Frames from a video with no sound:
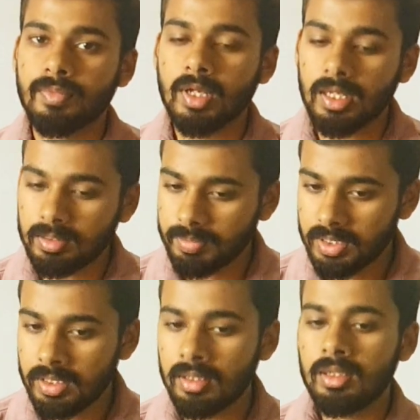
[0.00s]
I
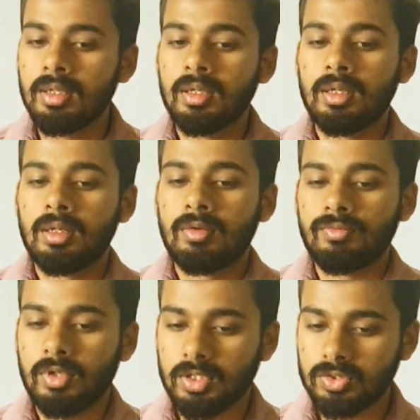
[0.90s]
repeat,
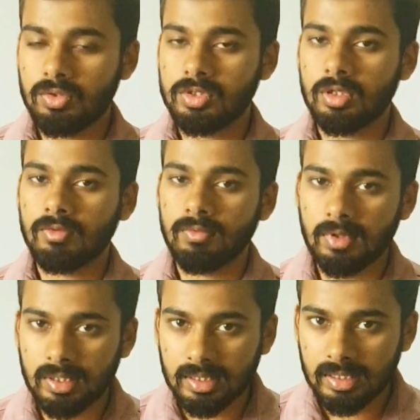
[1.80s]
for a solution of
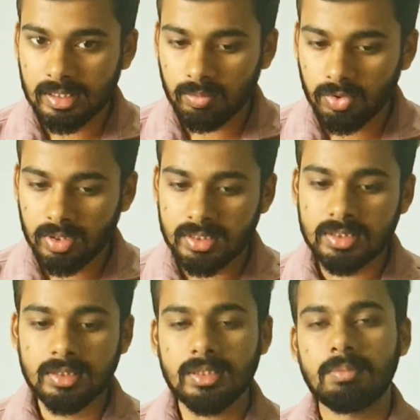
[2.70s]
volatile
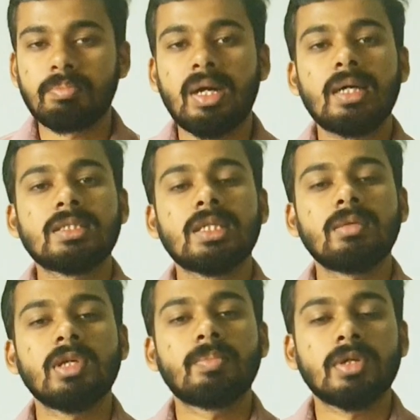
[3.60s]
components, the partial
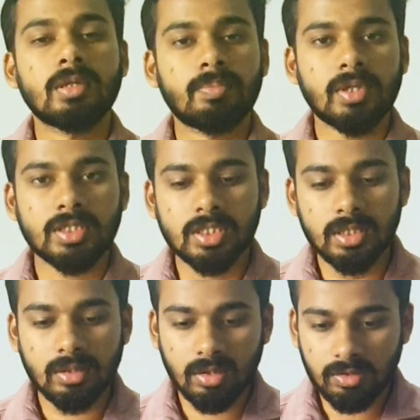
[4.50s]
vapor
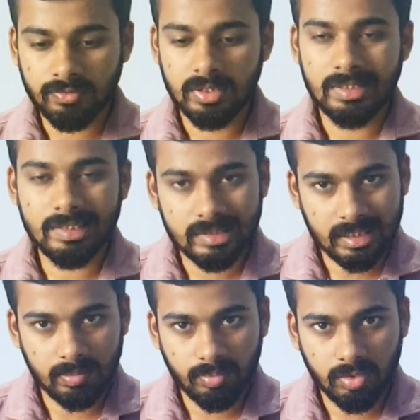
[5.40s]
pressure of each
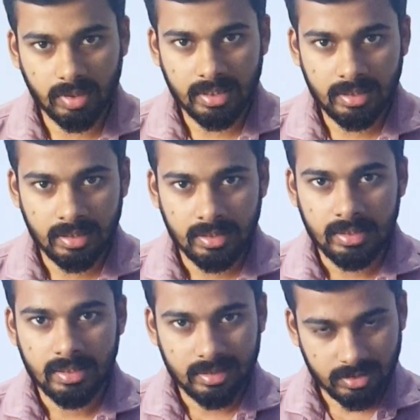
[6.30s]
component
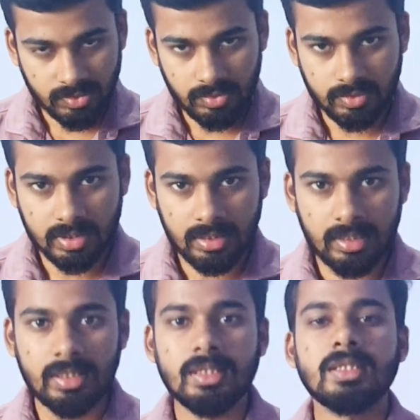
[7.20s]
in a solution
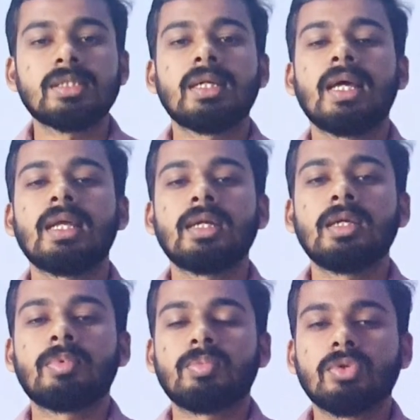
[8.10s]
is directly
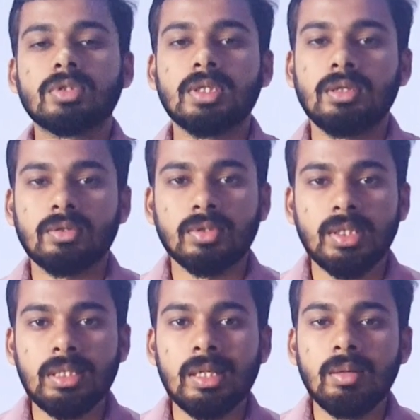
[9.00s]
proportional to the
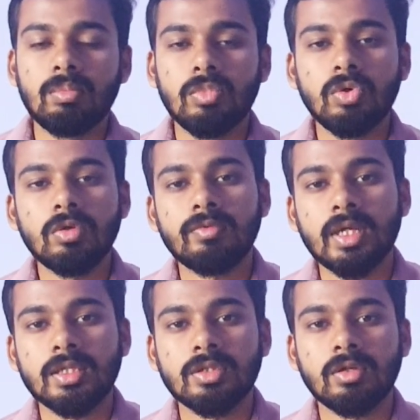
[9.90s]
mole
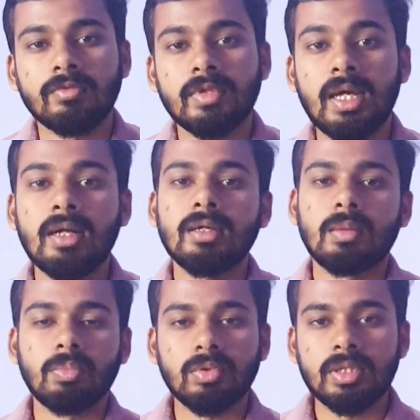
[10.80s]
fraction of that
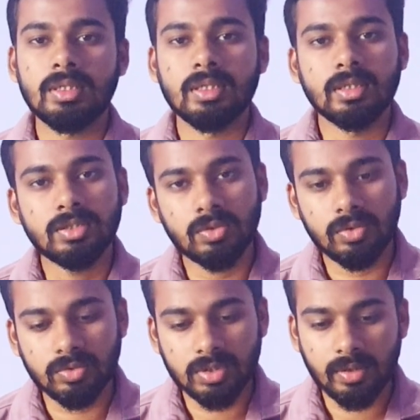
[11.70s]
component in the
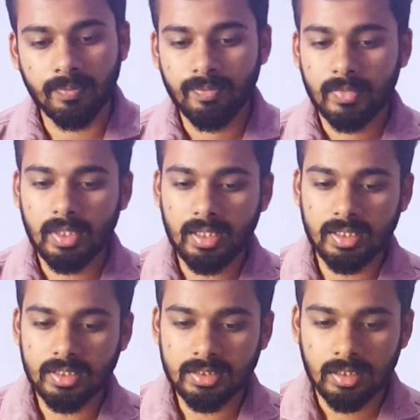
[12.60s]
solution. That
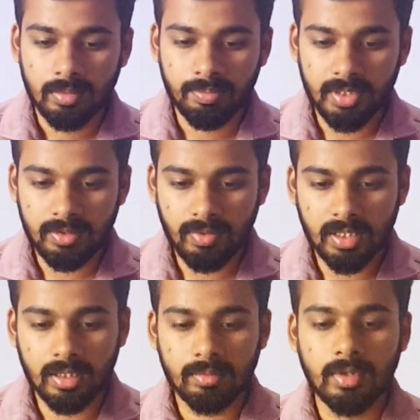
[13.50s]
is P1.